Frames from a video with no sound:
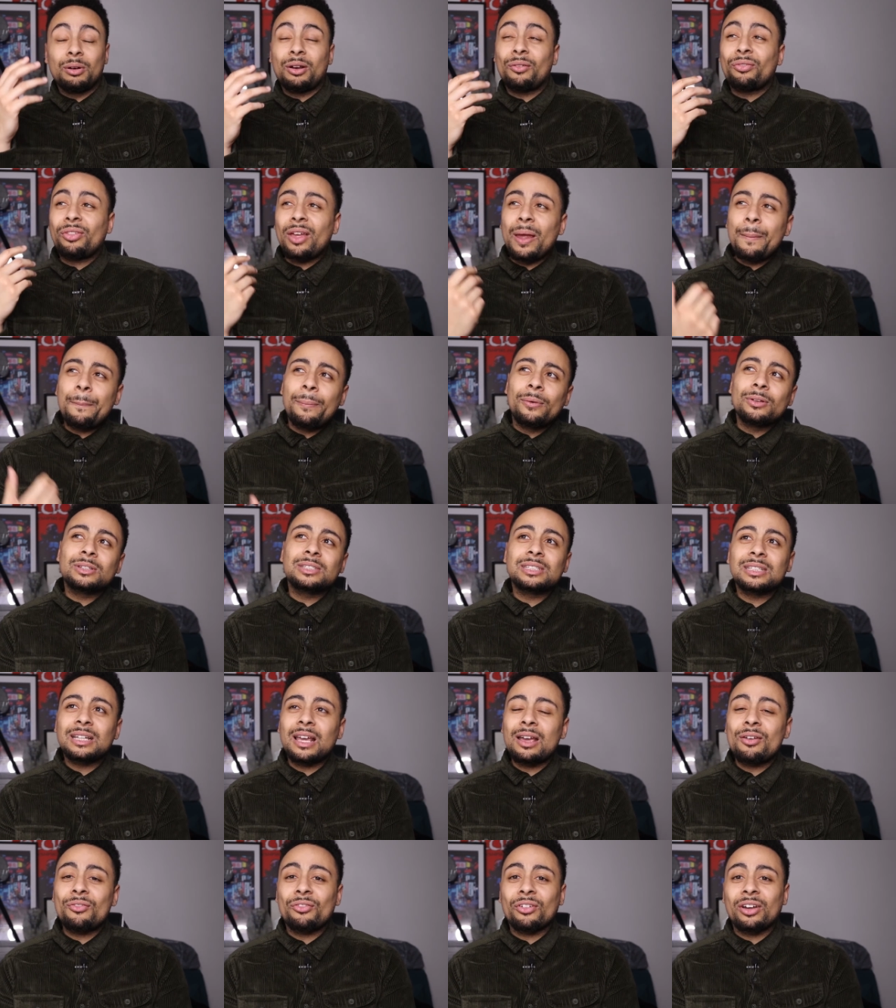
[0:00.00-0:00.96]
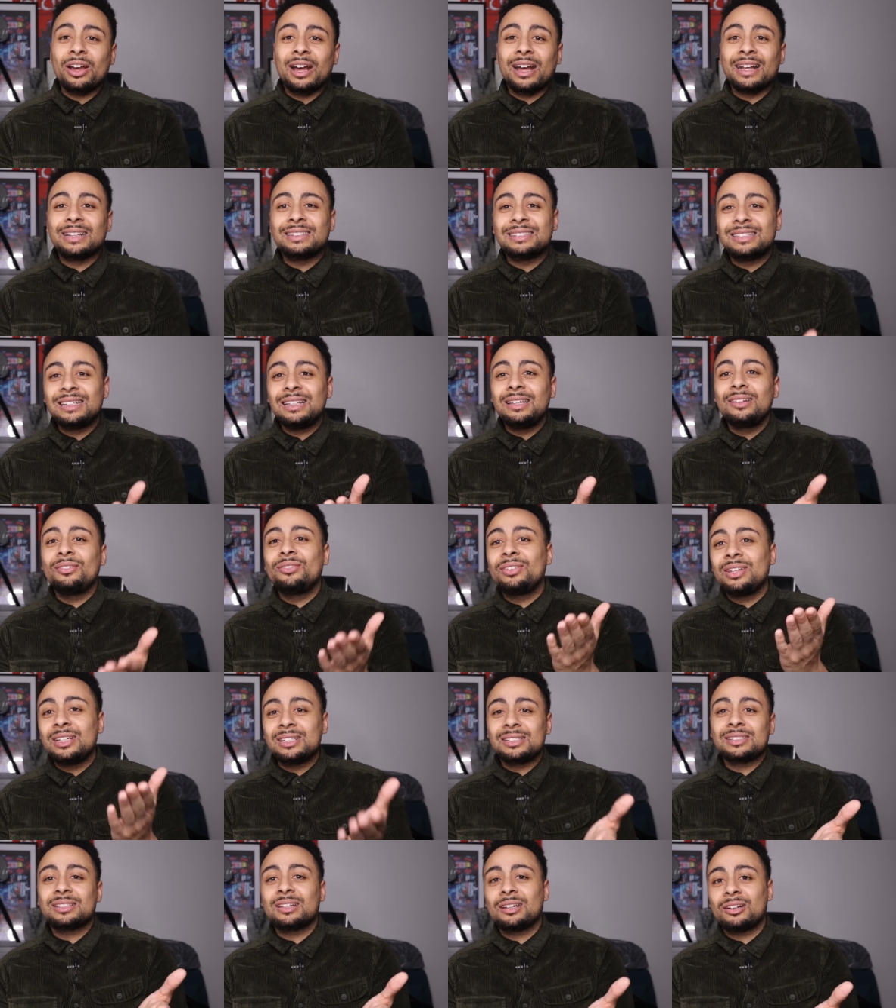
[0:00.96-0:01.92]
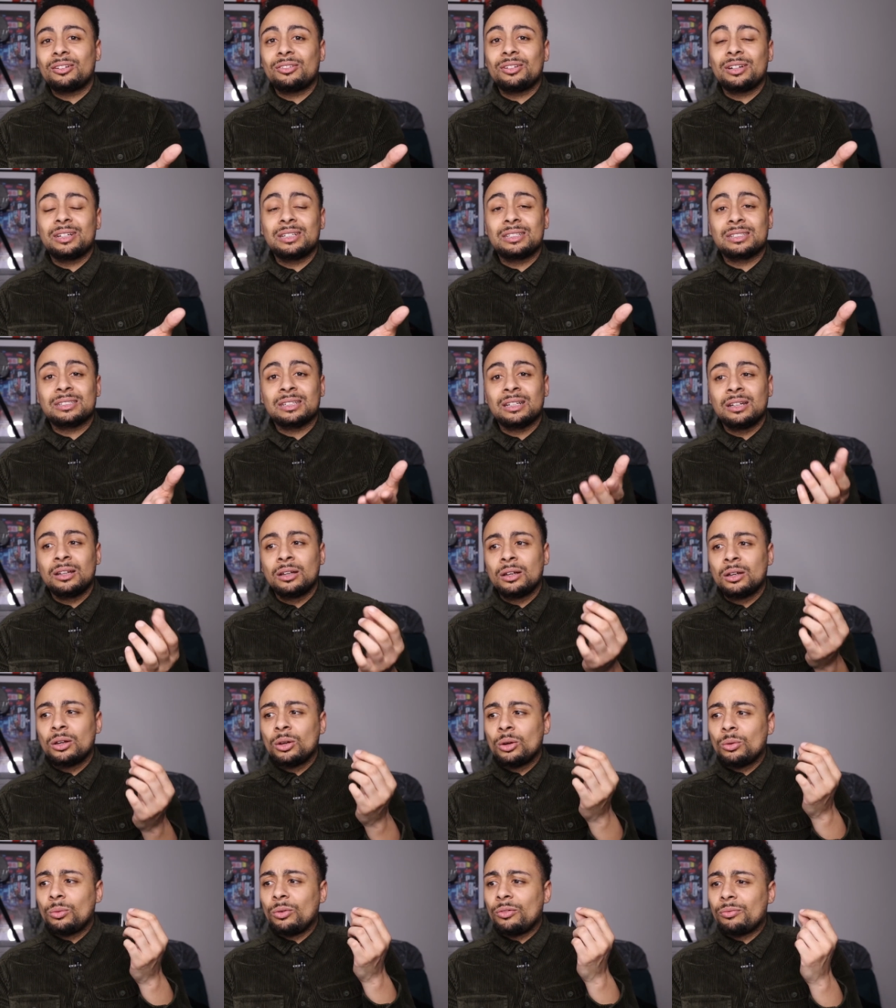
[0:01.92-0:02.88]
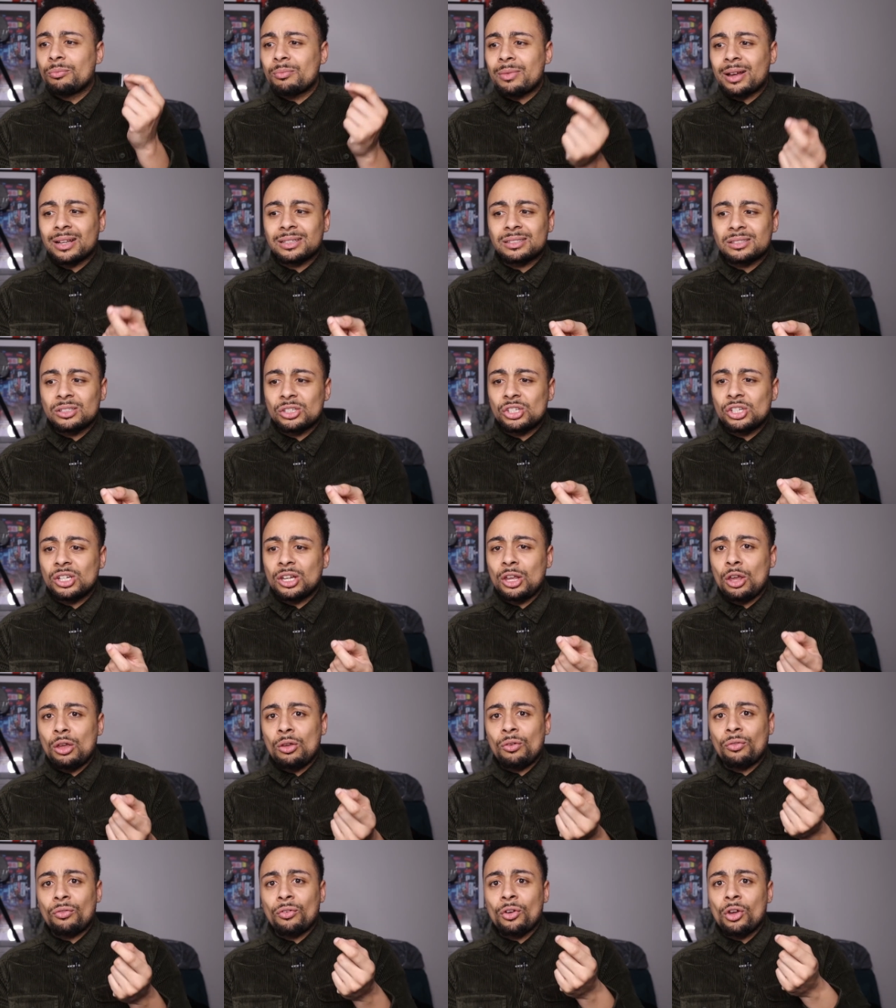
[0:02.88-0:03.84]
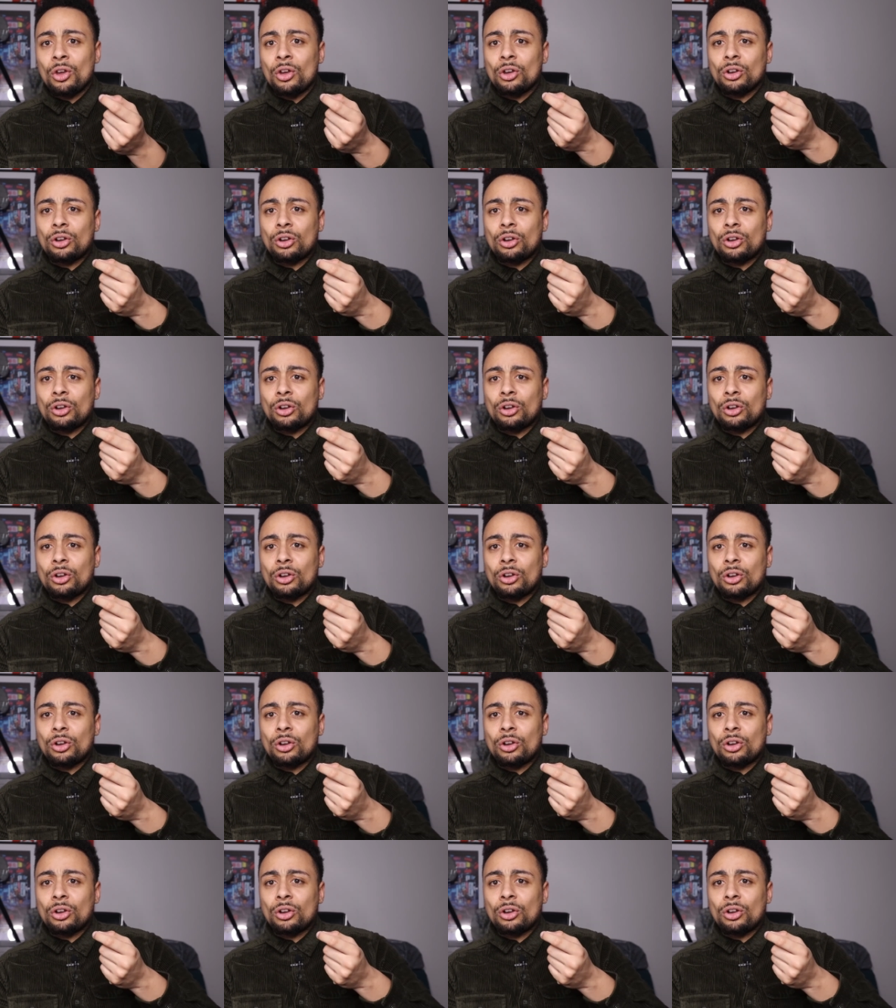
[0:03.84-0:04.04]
But if they put together a TV series with Master Chief,